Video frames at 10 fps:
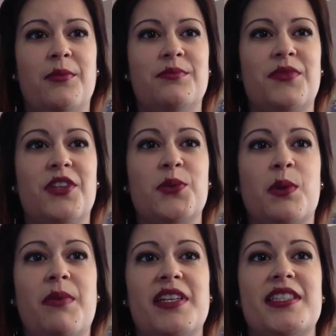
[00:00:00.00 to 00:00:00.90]
There's one
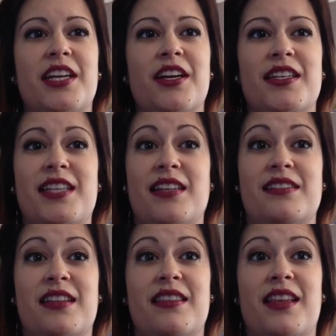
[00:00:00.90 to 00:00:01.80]
by Sarah
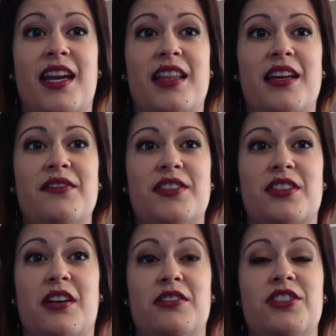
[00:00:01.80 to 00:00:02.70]
Dessen that I love. It's
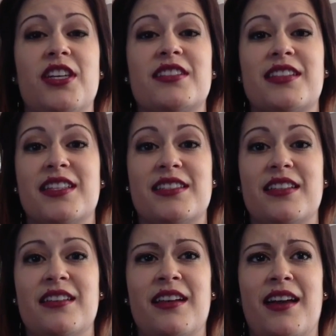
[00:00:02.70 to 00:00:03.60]
called Just
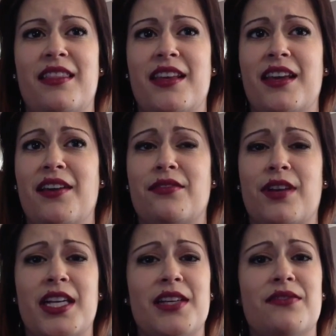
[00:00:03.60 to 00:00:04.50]
Listen. I think I've read
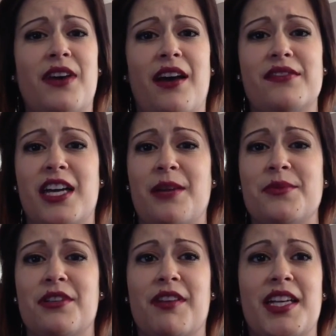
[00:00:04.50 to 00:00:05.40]
it 5 times
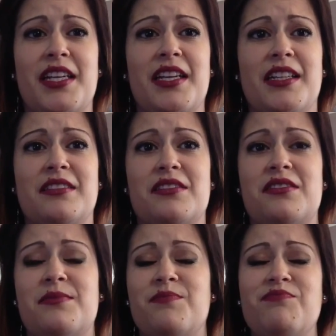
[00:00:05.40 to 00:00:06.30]
already. It's
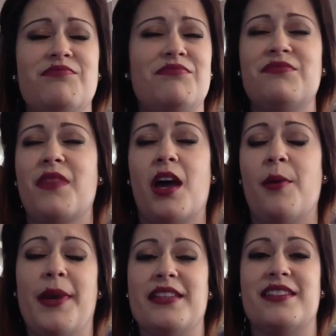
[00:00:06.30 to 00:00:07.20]

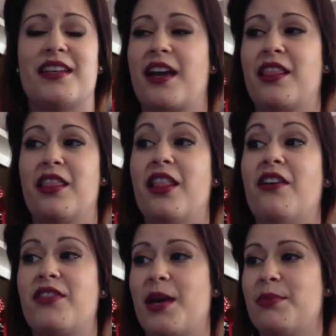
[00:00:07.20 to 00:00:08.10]
amazing. I love
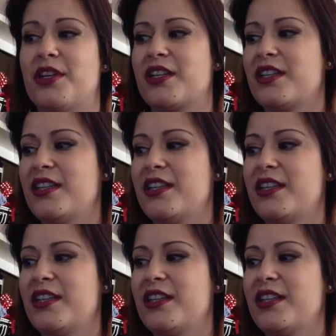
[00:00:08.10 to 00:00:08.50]
that book.